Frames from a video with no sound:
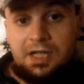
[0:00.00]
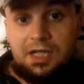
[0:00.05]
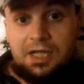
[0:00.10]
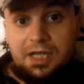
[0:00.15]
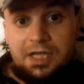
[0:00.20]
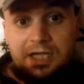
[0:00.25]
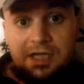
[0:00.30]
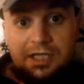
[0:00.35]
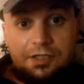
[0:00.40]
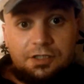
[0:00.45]

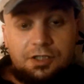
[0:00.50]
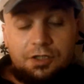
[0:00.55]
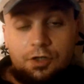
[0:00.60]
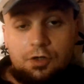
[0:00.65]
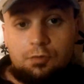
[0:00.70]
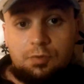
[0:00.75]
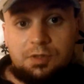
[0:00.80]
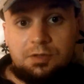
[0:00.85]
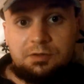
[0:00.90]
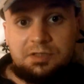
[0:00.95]
and,
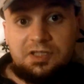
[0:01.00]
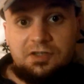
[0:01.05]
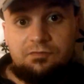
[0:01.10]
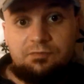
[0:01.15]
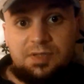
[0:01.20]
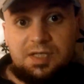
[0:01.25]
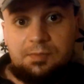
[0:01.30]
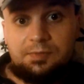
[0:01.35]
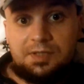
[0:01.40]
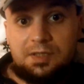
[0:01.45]
will give
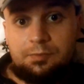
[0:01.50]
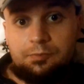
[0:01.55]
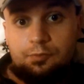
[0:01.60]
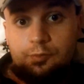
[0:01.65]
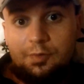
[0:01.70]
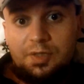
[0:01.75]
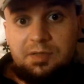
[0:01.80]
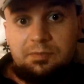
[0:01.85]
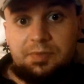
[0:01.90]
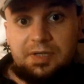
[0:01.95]
people a
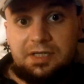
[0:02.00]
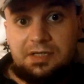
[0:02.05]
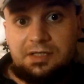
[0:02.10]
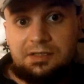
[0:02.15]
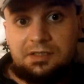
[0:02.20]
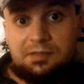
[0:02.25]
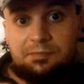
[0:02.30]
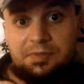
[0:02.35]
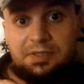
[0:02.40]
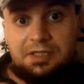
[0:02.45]
prebate
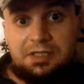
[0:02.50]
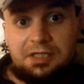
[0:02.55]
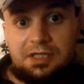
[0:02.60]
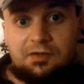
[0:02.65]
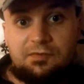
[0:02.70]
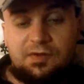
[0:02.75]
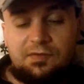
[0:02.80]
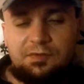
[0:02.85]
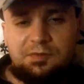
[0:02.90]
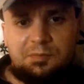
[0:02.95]
at the beginning
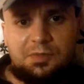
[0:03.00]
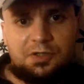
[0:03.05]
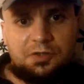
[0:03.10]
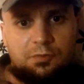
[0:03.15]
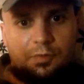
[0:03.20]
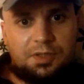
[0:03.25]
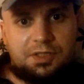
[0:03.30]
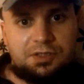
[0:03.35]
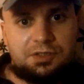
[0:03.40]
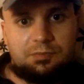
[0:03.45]
of every month.
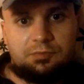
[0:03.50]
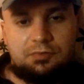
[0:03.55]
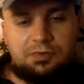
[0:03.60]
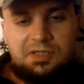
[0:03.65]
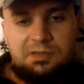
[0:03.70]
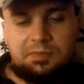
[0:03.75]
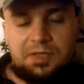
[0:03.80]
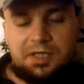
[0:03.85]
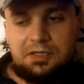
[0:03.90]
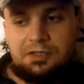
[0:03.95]
What is a
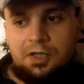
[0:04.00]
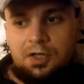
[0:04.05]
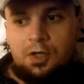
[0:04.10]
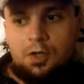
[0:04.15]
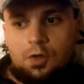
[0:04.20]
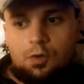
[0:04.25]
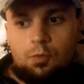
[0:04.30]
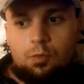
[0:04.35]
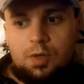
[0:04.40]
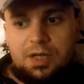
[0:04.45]
prebate?
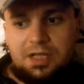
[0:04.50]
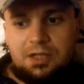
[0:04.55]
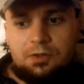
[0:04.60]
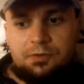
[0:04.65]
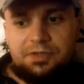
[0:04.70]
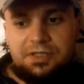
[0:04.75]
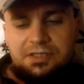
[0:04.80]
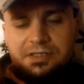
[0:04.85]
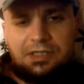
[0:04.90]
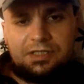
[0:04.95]
Well,
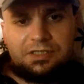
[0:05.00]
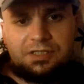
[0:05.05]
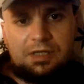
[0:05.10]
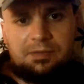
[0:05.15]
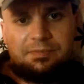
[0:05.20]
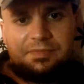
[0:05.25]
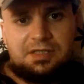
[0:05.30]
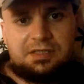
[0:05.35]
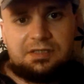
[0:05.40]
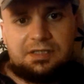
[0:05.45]
this is
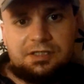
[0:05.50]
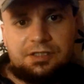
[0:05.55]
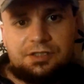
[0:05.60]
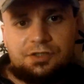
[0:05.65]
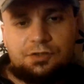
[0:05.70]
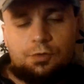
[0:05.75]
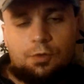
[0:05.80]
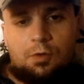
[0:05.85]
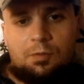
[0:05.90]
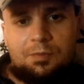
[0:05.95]
something that
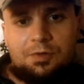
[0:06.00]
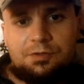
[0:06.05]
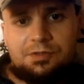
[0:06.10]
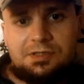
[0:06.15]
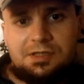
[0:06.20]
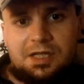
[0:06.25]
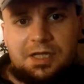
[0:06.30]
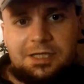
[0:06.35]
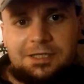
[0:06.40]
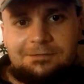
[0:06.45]
is almost
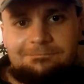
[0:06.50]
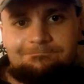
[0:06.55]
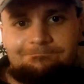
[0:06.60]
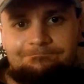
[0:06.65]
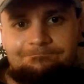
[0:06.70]
like